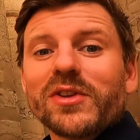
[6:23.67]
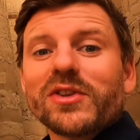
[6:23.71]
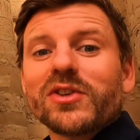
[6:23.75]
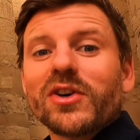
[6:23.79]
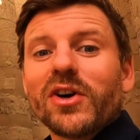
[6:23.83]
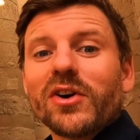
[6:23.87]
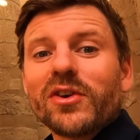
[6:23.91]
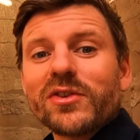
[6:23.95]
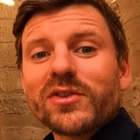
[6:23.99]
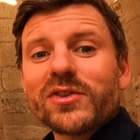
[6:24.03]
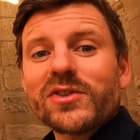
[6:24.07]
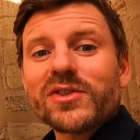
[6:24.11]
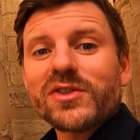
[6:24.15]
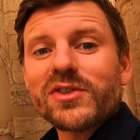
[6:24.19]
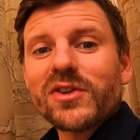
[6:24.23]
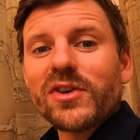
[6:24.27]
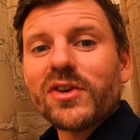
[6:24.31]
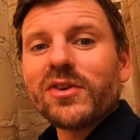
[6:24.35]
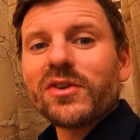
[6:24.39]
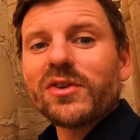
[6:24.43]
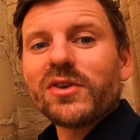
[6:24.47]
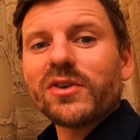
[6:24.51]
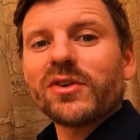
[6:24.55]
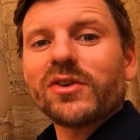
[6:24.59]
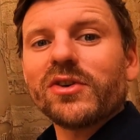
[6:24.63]
with
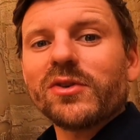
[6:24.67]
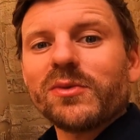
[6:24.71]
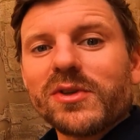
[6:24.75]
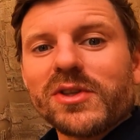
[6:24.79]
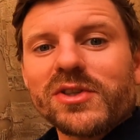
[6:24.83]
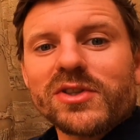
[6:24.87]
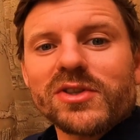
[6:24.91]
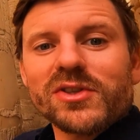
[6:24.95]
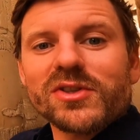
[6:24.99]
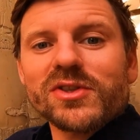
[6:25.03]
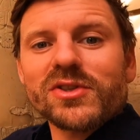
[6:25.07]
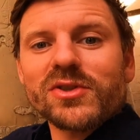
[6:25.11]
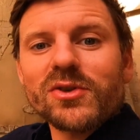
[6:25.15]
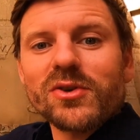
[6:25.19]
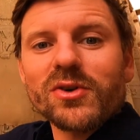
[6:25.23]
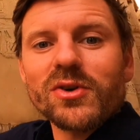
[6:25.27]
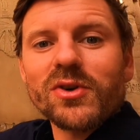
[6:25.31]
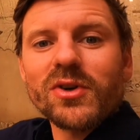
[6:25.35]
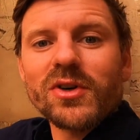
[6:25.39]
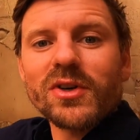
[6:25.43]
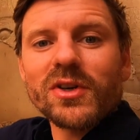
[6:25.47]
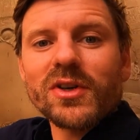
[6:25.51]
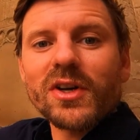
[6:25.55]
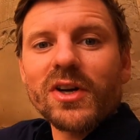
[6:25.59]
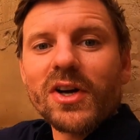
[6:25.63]
Khonsu, who we just
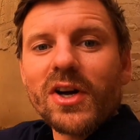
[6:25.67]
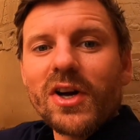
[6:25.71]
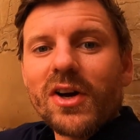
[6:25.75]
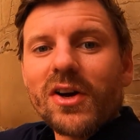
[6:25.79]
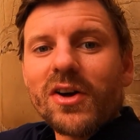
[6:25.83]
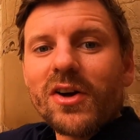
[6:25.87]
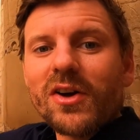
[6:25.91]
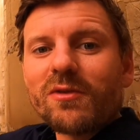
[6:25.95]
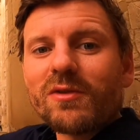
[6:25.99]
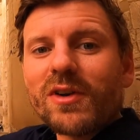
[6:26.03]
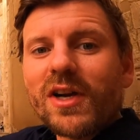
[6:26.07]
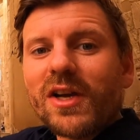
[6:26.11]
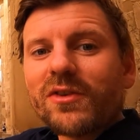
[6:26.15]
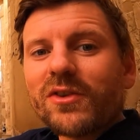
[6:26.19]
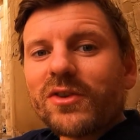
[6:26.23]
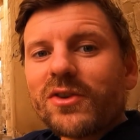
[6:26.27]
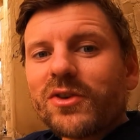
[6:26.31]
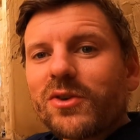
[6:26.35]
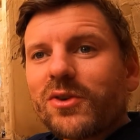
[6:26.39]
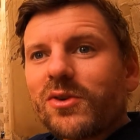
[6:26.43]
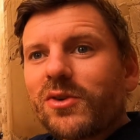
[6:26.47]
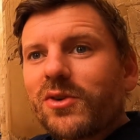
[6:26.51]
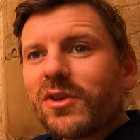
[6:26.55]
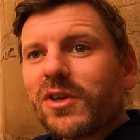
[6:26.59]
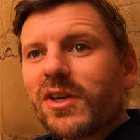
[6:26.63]
saw uh, around the
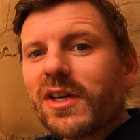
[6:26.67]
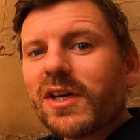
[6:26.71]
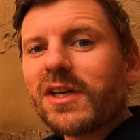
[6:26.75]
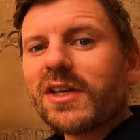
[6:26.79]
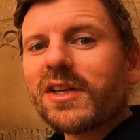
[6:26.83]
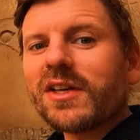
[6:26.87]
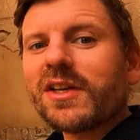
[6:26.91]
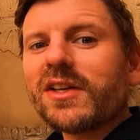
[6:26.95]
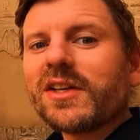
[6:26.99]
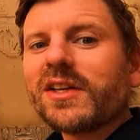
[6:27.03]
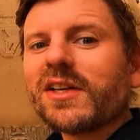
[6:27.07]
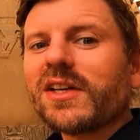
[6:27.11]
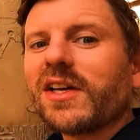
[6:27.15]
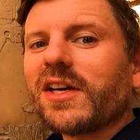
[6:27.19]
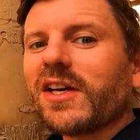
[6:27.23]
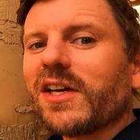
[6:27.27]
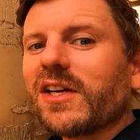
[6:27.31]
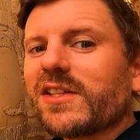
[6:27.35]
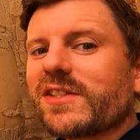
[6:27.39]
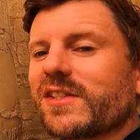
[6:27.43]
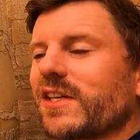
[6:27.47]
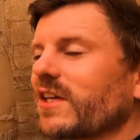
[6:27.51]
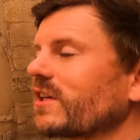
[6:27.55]
corner uh, a